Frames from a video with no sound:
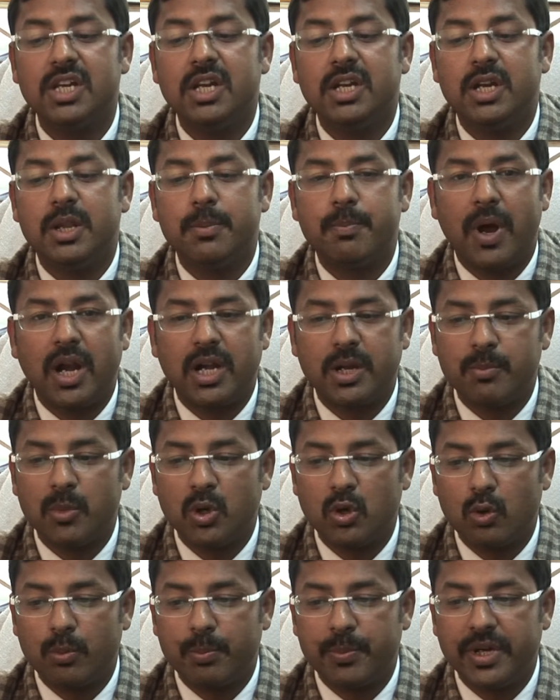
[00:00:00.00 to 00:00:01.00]

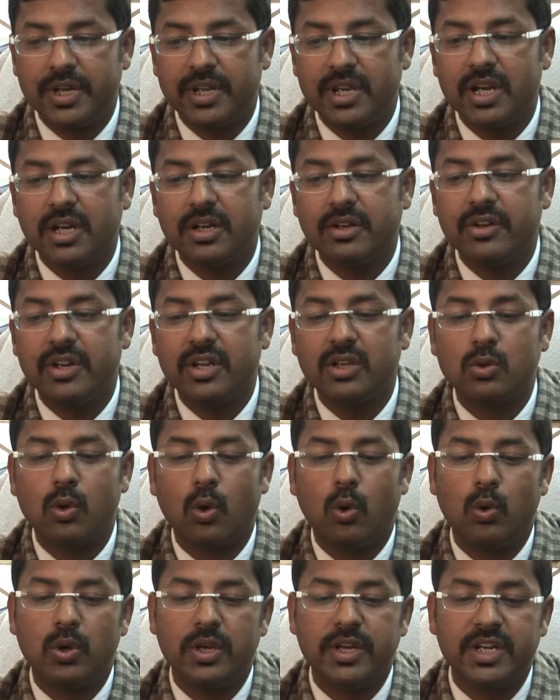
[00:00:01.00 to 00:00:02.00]
Department of Pediatrics,
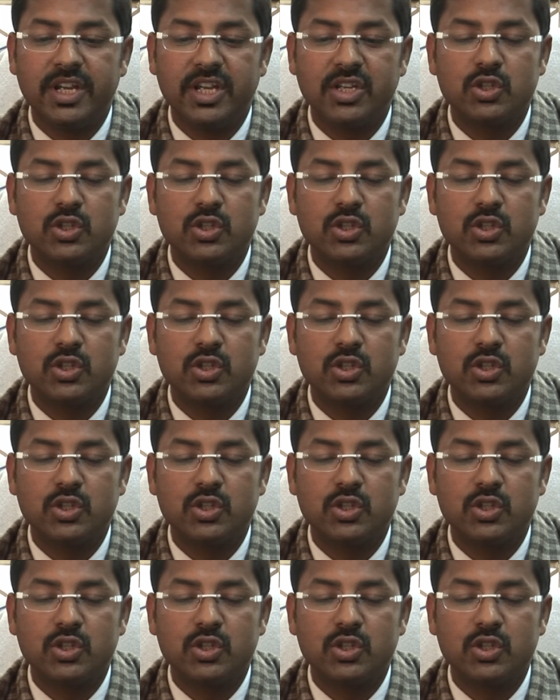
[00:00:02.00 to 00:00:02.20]
All India